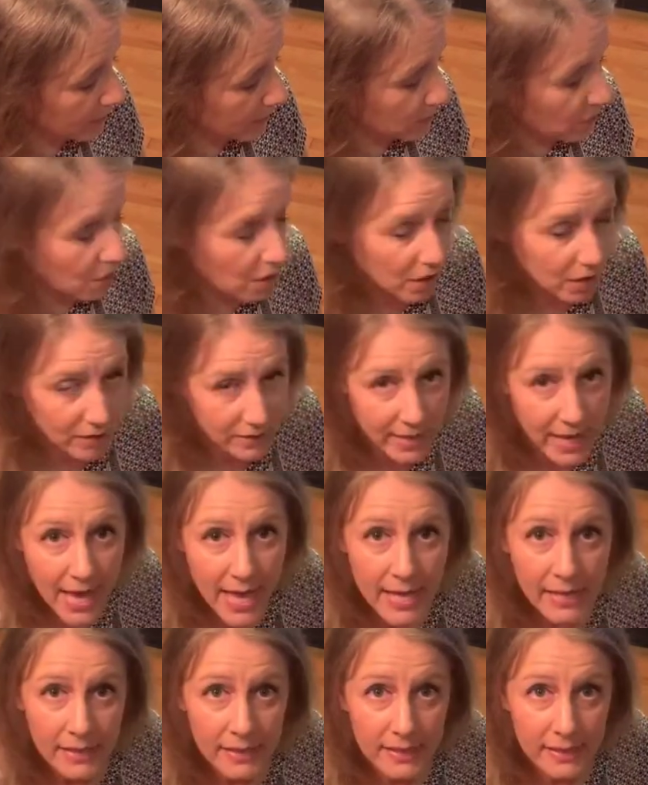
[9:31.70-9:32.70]
called
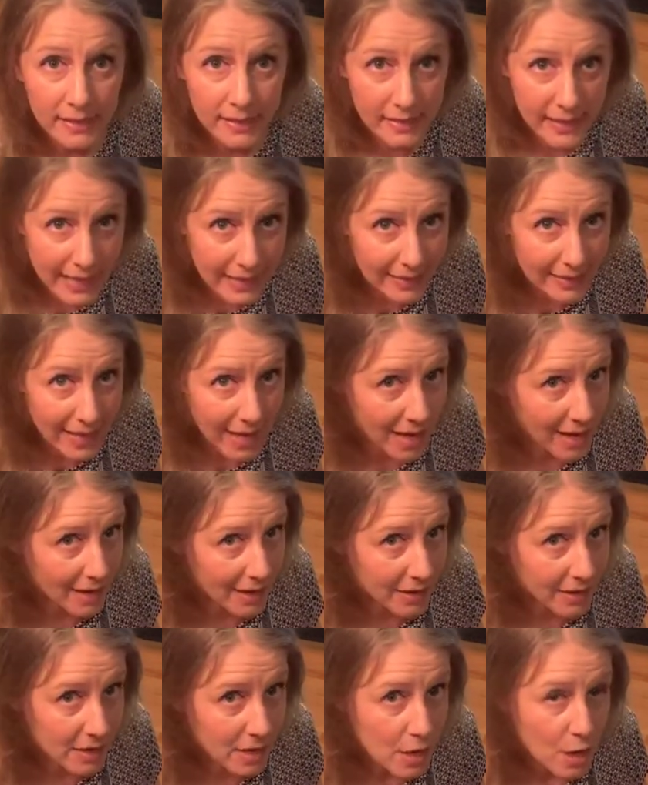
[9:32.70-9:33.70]
Ceylon,
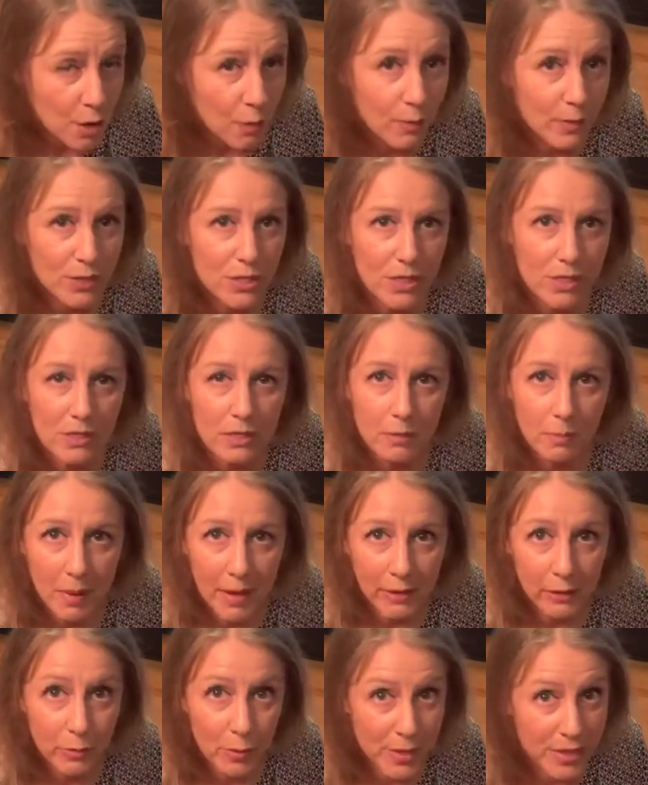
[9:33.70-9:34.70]
which is
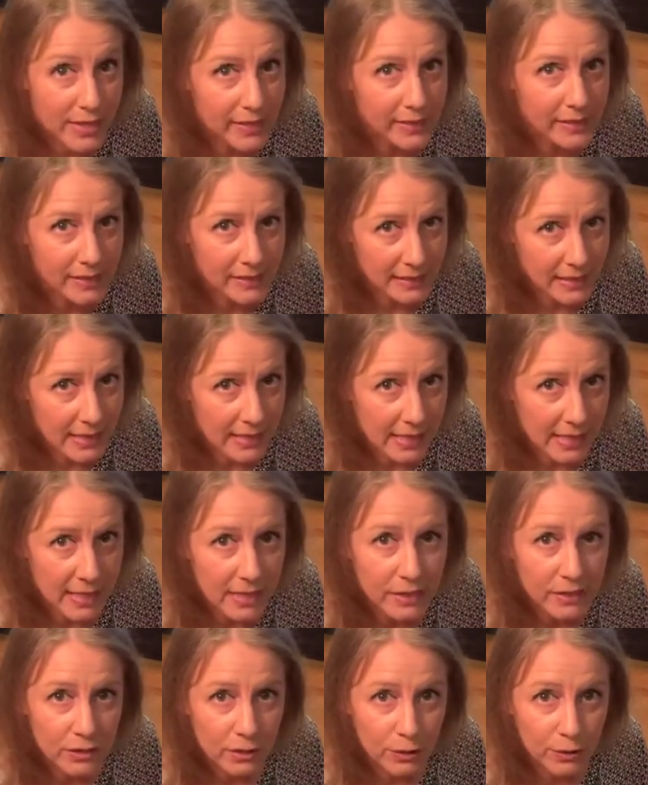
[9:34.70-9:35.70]
spelled with a C.
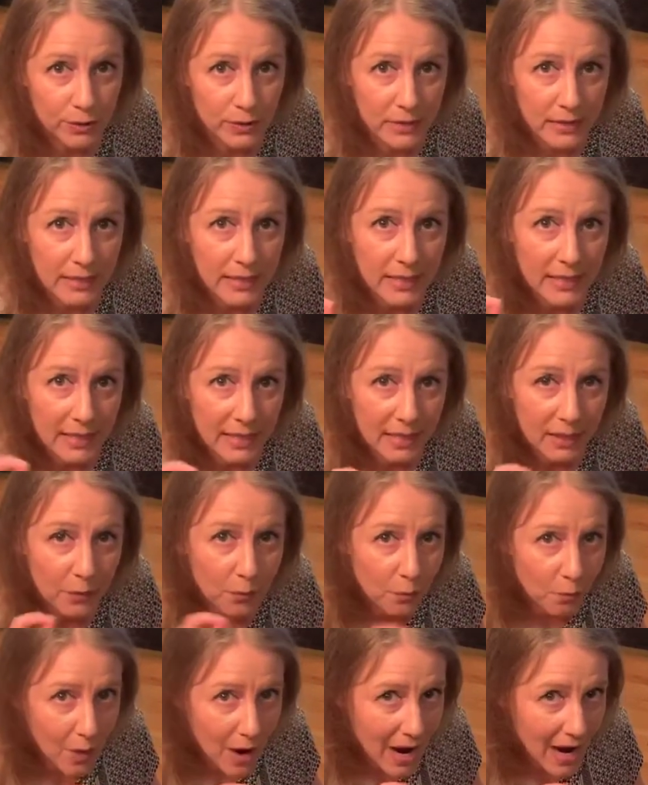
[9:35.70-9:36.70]
So
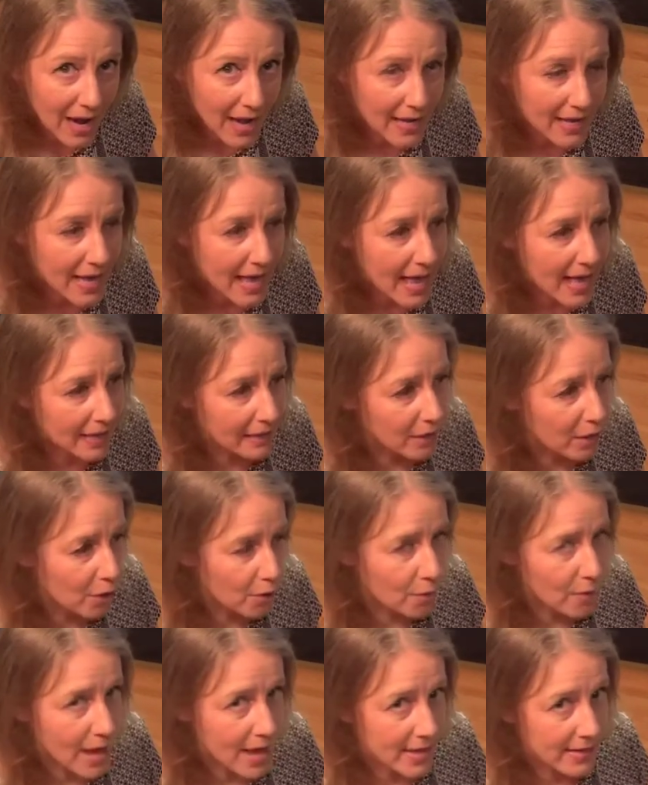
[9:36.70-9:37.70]

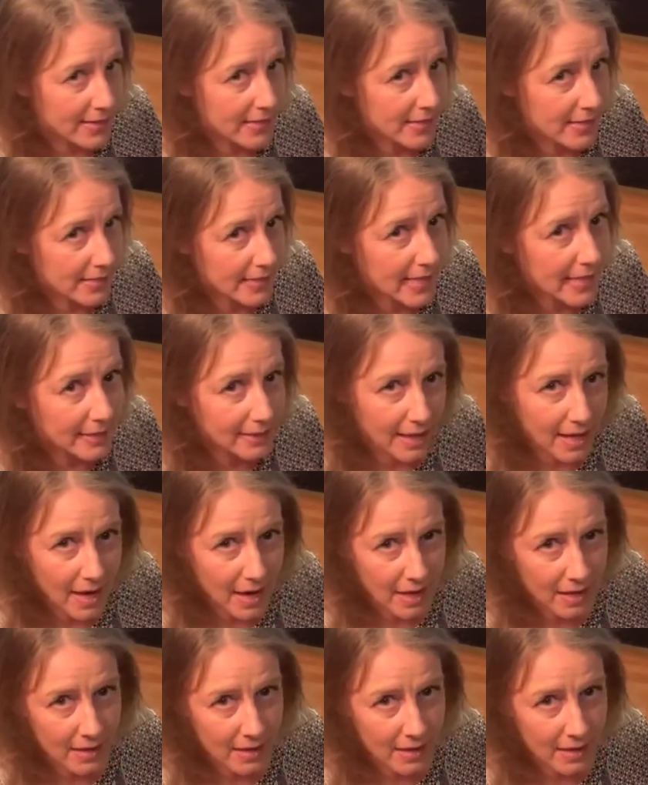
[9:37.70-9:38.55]
C-E-Y-L-O-N. Ceylon